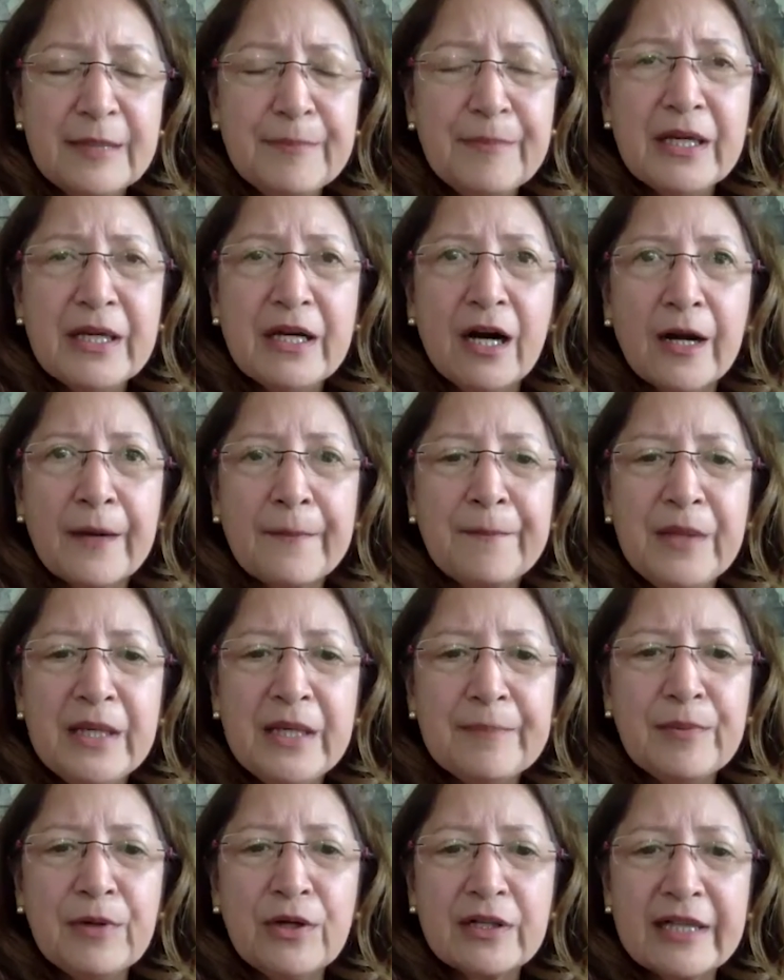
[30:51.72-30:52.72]
keeping
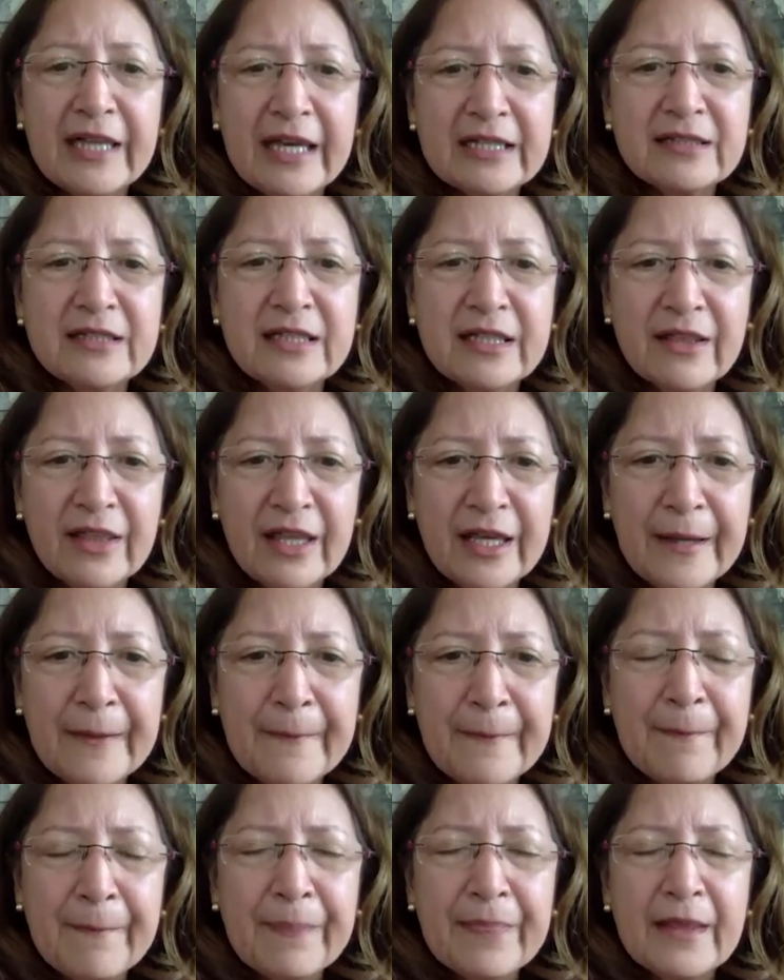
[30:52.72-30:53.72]
our people, getting
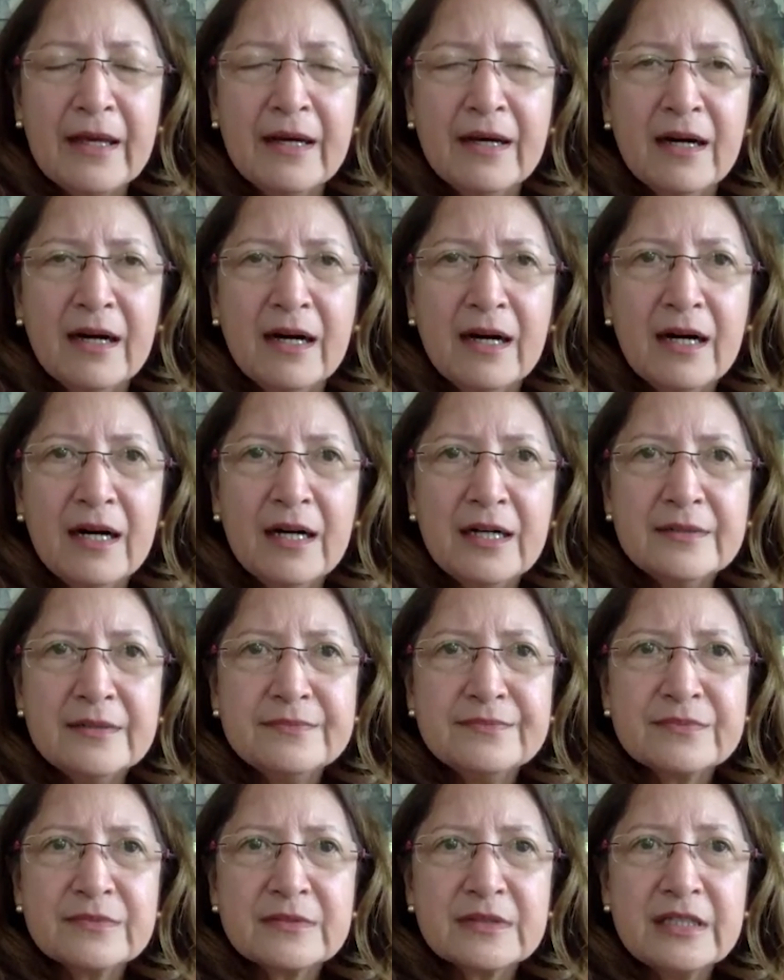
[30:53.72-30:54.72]
them,
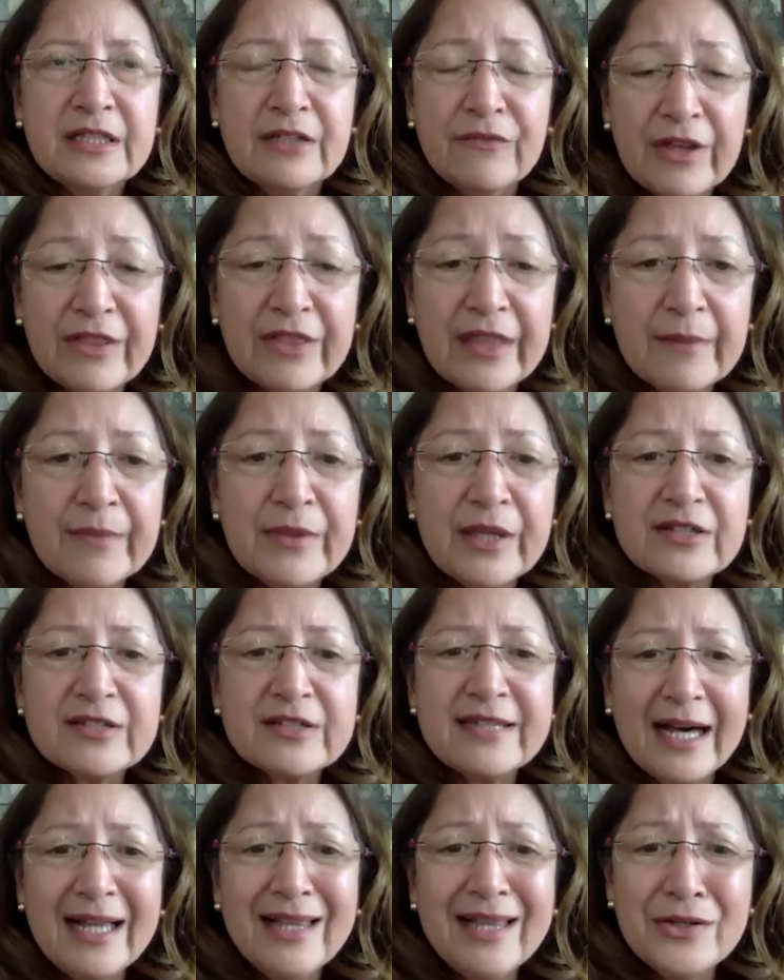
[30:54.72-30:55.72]
giving
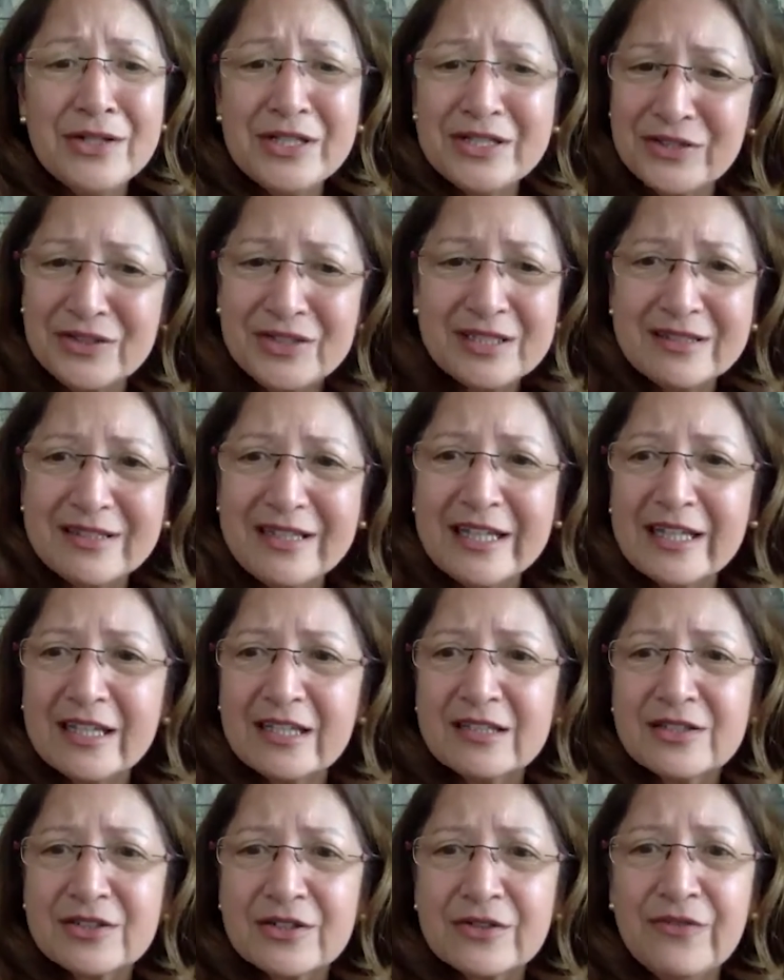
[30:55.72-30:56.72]
them their salary so that
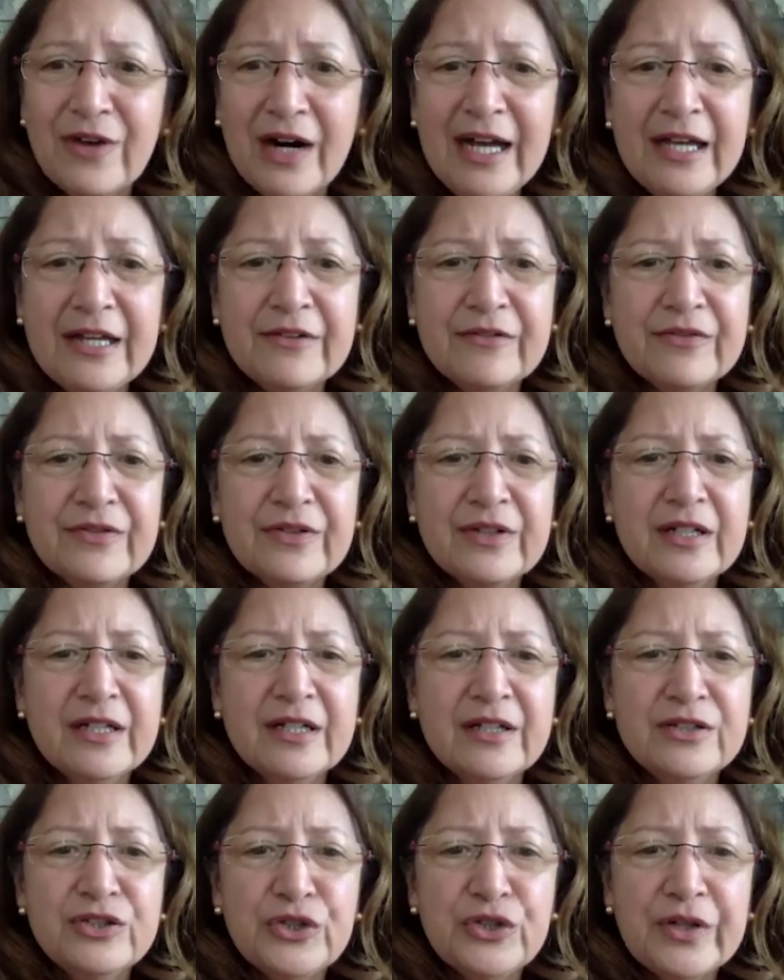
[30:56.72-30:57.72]
they can survive
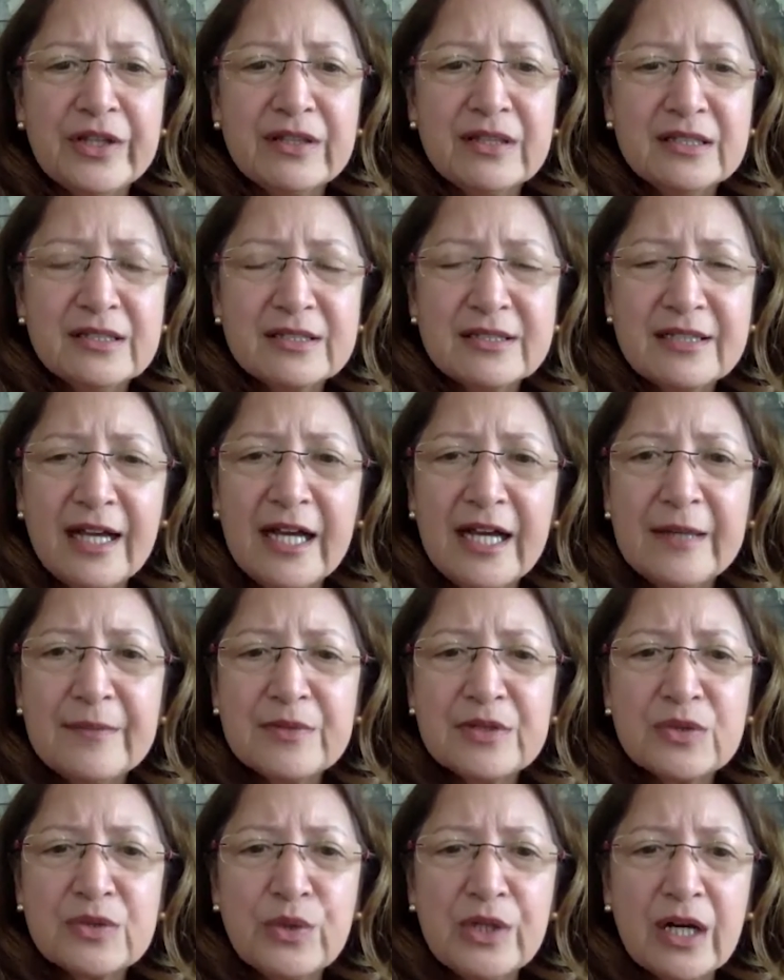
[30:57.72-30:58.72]
during these
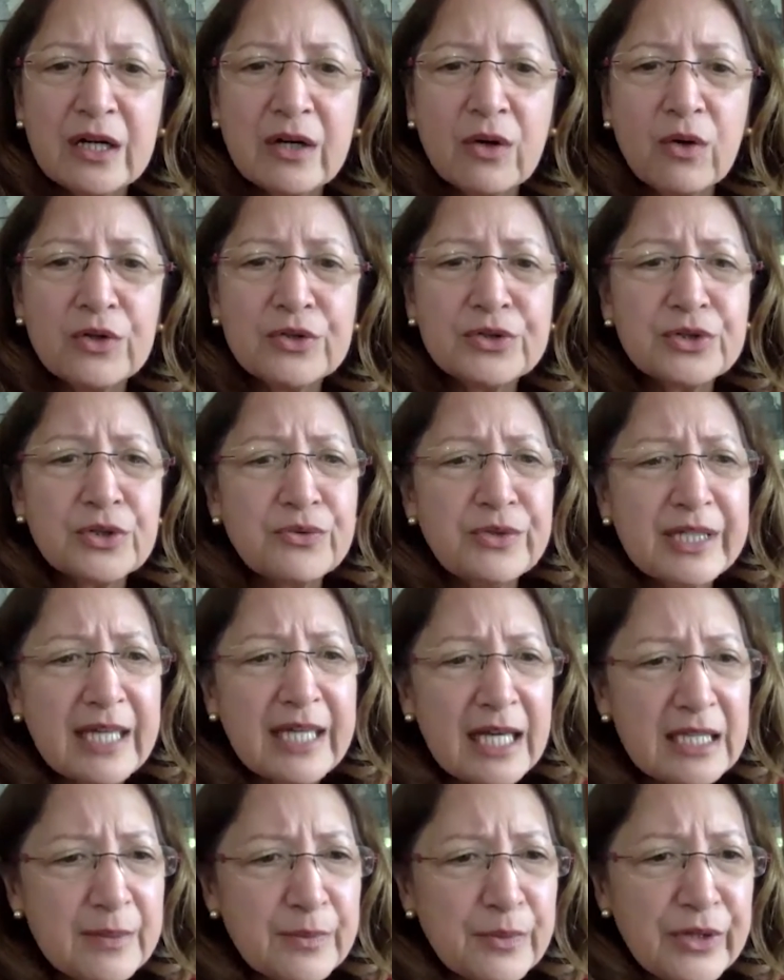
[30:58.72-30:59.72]
times. We are
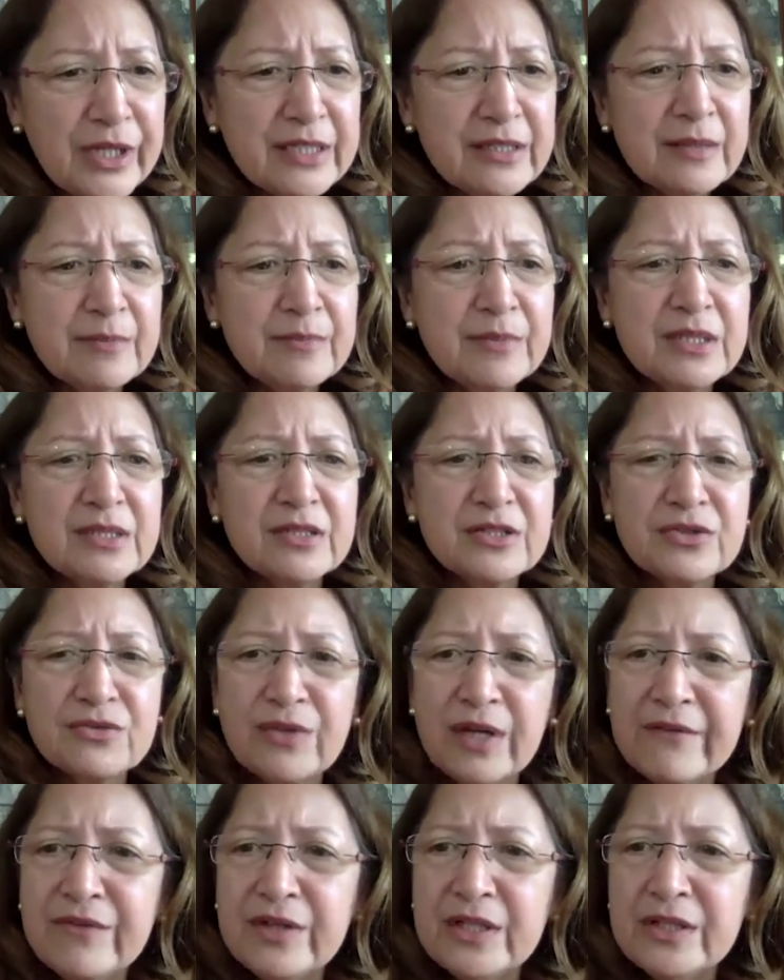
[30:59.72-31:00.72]
also recalibrating business